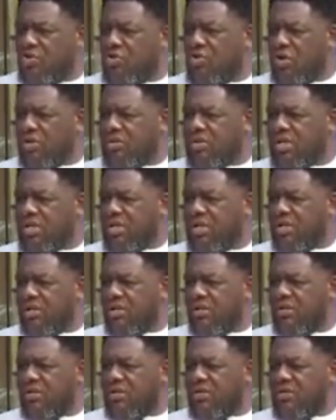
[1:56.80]
You know what I'm saying?
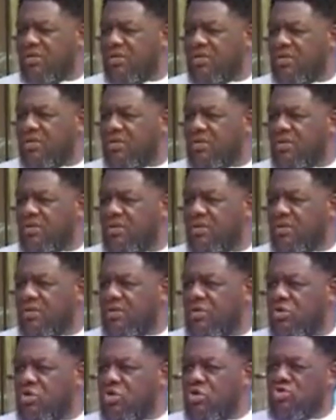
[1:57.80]

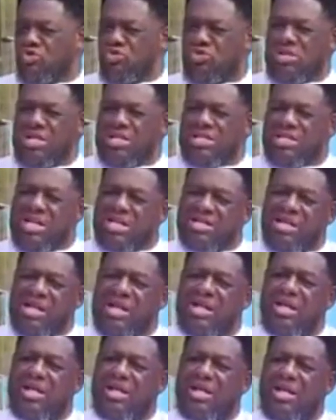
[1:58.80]
So se
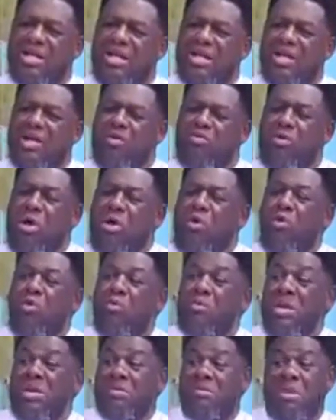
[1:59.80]
shata. When
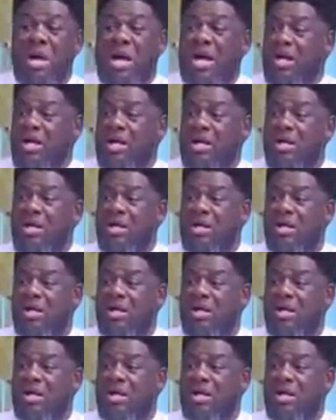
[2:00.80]
hu mi ma